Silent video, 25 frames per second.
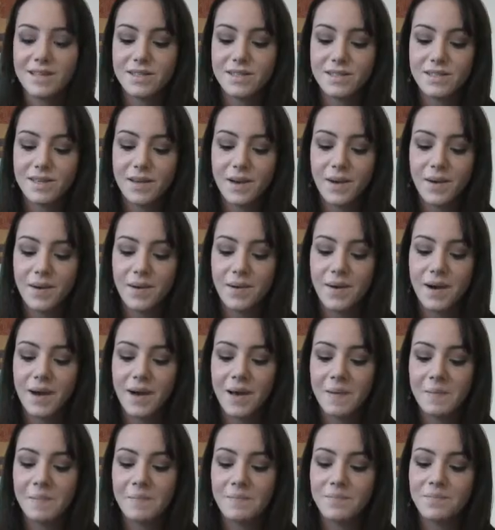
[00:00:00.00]
So
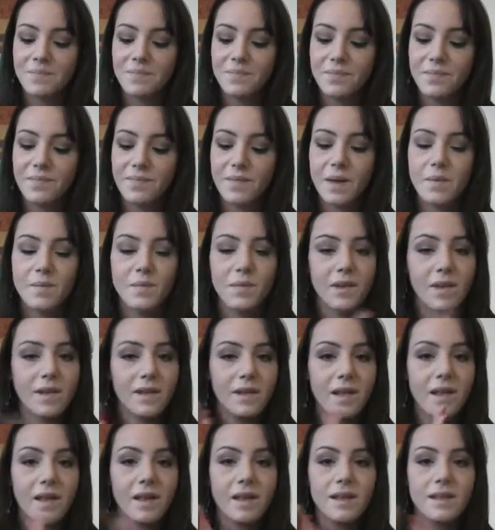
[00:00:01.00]
I'm really
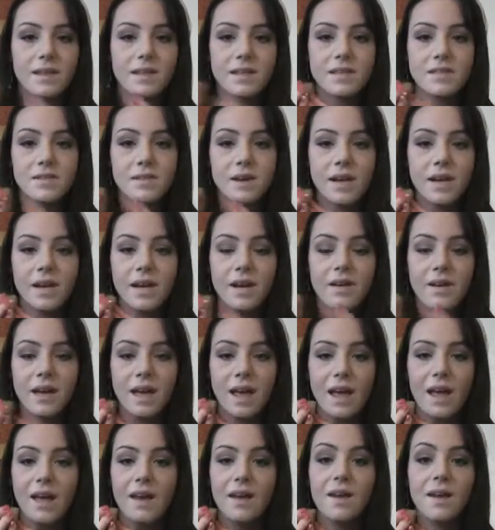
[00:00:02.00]
liking this right now
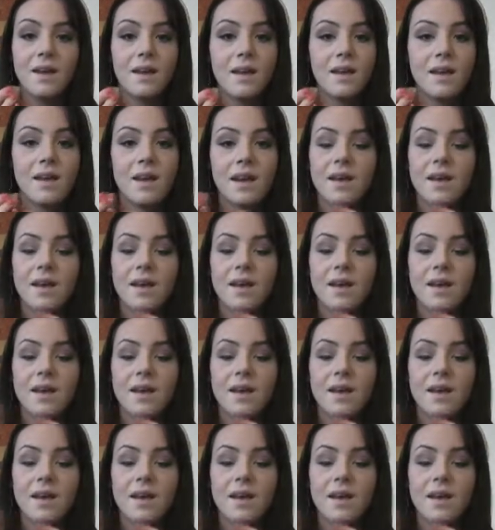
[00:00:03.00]
again.